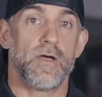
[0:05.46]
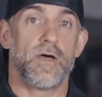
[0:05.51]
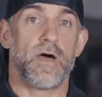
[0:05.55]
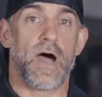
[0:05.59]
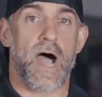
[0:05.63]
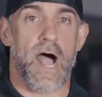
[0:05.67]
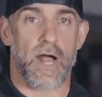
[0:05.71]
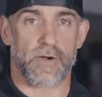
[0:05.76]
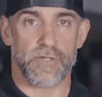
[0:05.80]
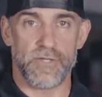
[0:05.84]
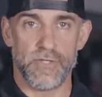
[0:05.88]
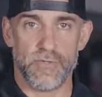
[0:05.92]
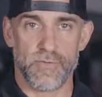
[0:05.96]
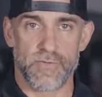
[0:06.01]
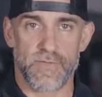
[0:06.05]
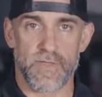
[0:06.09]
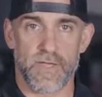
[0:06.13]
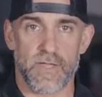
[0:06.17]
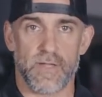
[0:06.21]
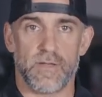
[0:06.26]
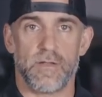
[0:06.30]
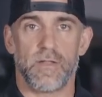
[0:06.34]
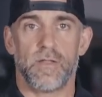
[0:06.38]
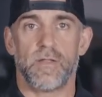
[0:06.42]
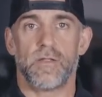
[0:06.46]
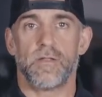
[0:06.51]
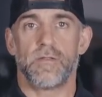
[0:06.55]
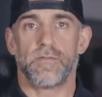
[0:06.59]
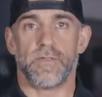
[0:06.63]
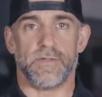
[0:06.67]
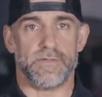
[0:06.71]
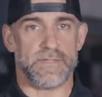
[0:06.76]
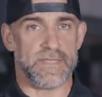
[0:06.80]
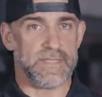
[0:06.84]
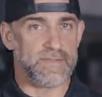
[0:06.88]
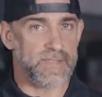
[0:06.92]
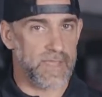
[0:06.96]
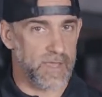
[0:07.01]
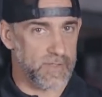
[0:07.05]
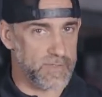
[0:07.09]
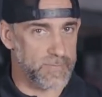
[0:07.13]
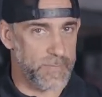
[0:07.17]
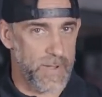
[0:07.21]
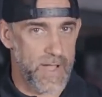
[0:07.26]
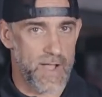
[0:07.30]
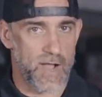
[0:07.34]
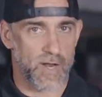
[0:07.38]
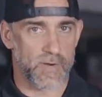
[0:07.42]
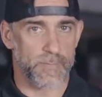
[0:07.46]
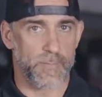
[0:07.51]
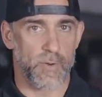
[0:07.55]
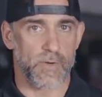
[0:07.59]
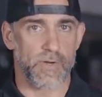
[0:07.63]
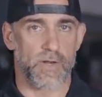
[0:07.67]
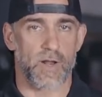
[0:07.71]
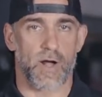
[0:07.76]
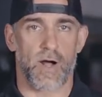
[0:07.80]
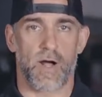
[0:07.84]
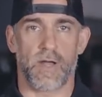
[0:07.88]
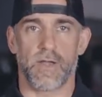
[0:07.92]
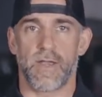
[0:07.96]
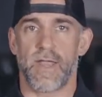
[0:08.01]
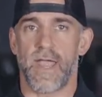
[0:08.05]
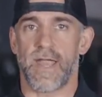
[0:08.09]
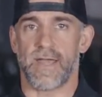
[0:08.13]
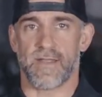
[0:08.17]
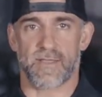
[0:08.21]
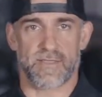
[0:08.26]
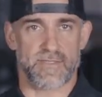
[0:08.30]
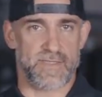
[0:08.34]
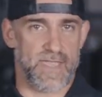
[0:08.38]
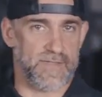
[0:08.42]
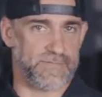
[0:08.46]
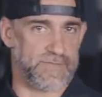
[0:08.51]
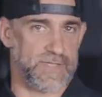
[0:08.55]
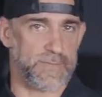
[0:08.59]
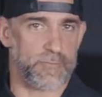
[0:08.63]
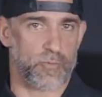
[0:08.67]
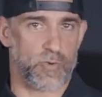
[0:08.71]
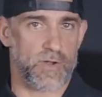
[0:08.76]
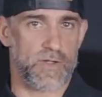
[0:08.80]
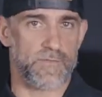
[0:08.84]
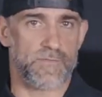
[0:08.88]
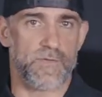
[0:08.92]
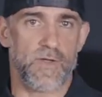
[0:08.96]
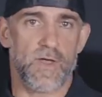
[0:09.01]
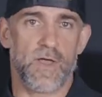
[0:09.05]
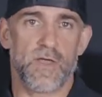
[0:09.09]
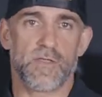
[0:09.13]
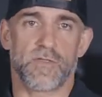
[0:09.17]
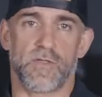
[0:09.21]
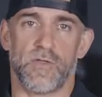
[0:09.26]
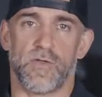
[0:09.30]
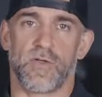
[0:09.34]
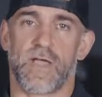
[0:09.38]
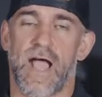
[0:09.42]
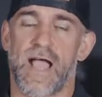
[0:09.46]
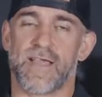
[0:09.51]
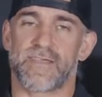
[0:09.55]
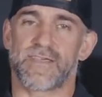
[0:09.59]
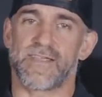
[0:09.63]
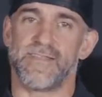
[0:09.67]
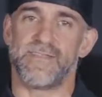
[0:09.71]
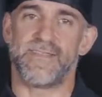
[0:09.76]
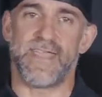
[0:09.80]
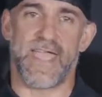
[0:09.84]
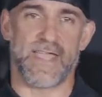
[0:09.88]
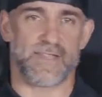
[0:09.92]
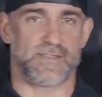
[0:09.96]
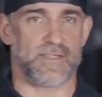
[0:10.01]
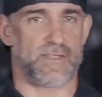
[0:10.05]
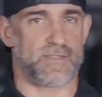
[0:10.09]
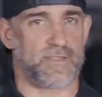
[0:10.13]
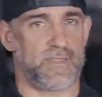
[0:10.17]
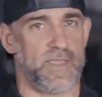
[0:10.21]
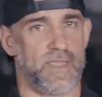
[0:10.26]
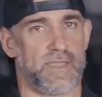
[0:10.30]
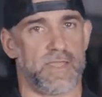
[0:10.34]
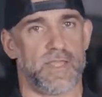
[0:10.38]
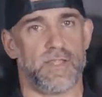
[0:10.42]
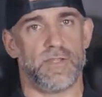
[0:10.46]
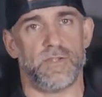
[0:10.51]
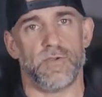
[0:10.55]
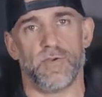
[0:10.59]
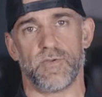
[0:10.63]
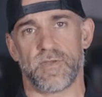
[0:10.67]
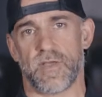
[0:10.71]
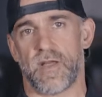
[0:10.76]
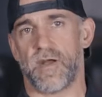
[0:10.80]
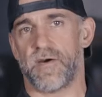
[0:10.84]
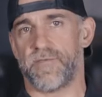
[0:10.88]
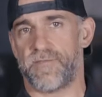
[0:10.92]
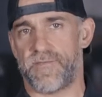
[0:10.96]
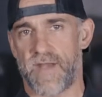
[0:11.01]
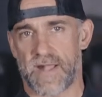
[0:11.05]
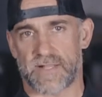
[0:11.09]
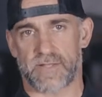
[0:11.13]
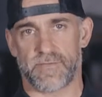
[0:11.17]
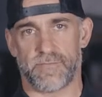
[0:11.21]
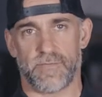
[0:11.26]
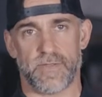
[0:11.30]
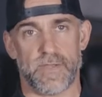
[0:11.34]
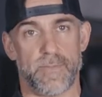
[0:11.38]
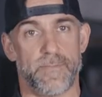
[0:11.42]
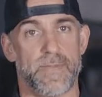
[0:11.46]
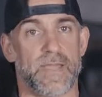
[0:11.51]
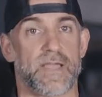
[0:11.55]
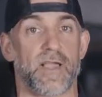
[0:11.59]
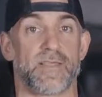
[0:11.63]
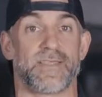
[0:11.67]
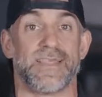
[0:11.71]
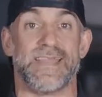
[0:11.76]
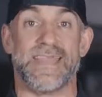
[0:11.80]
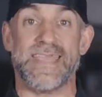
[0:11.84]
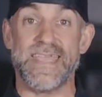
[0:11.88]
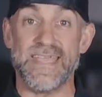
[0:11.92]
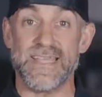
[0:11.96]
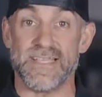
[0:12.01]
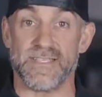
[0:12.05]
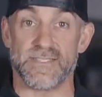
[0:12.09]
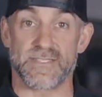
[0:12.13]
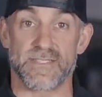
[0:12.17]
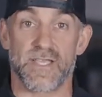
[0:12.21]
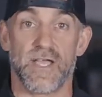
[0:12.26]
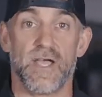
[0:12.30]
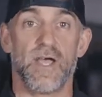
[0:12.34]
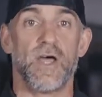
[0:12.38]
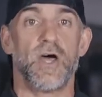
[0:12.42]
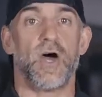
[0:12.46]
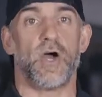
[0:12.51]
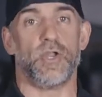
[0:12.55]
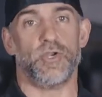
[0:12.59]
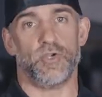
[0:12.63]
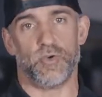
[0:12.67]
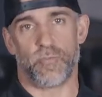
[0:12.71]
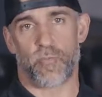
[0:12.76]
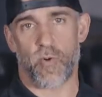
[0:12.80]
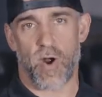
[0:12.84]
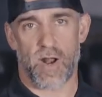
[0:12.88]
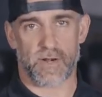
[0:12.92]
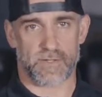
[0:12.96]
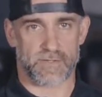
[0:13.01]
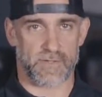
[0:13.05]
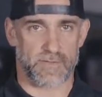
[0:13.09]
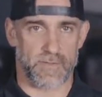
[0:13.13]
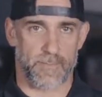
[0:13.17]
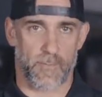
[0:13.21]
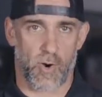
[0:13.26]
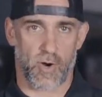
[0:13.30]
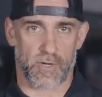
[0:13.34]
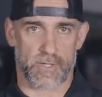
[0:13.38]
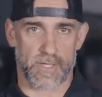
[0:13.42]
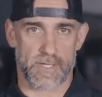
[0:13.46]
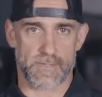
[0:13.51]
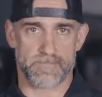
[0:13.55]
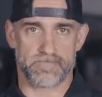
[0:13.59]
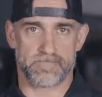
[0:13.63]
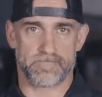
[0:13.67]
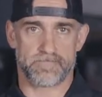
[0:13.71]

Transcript: how to use it, the details about how to put it on, and a safety brief so you guys can take this thing and use it effectively because it is a new product in the market.